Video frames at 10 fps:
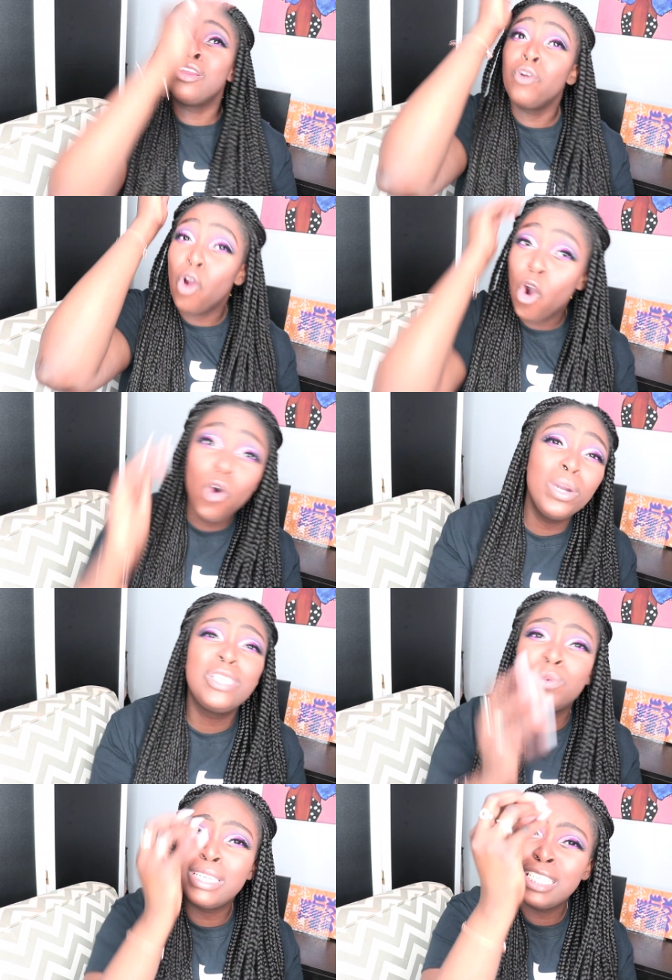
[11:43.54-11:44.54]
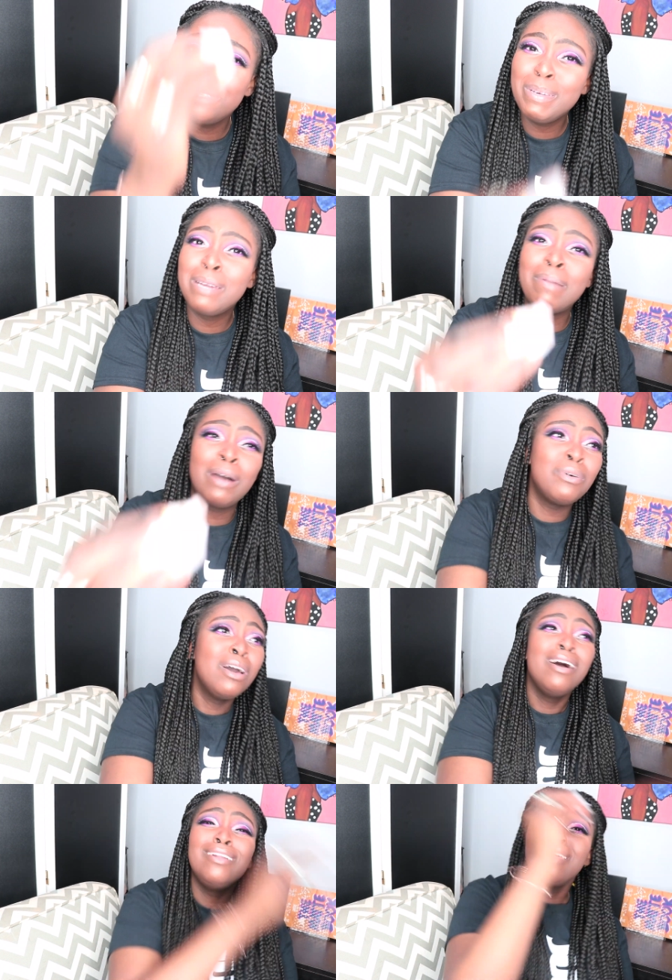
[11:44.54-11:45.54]
you're always wanted to speak about
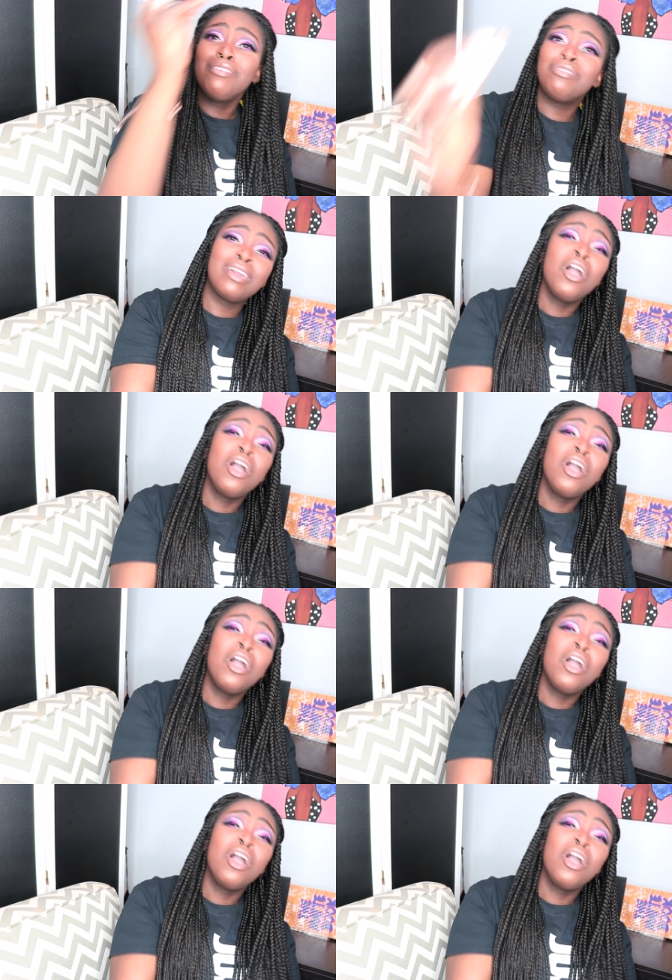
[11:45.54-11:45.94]
another thing.